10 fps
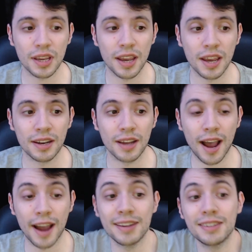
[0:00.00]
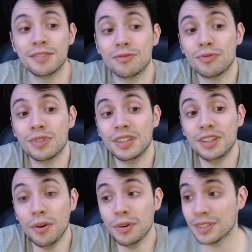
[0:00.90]
and I didn't really
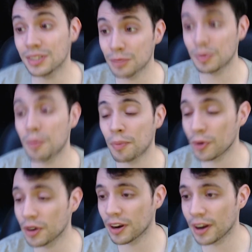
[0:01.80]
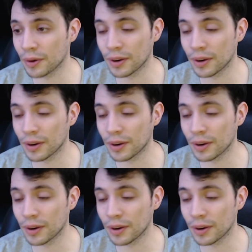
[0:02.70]
notice until people pointed it out.